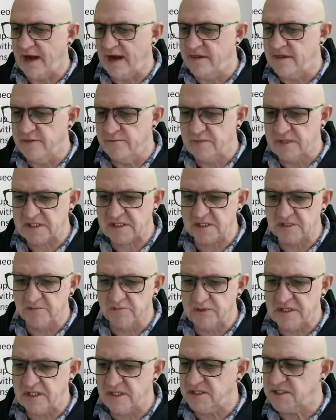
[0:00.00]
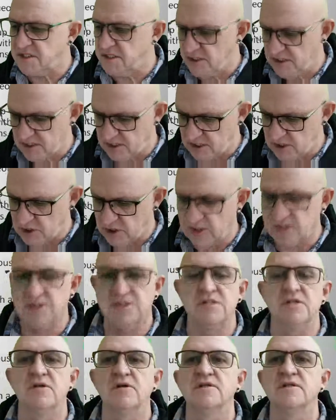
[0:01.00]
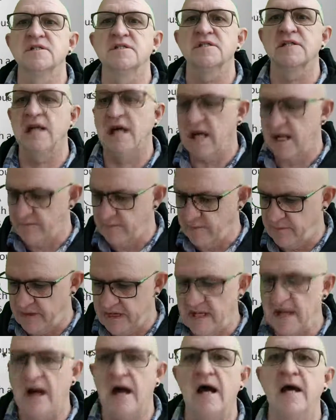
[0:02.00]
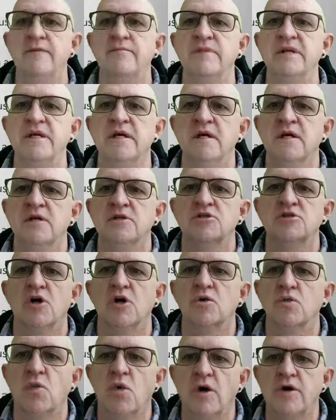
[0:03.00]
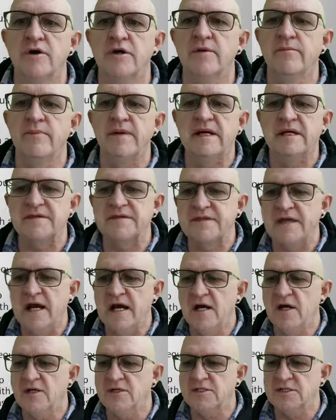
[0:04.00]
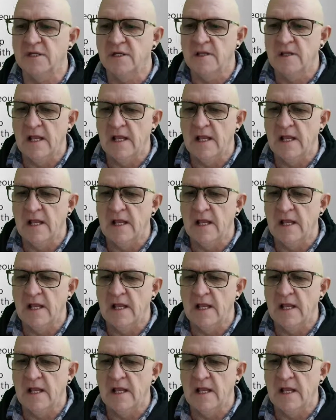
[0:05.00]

other bits and pieces that you can see on the slide behind me. Don't worry about those.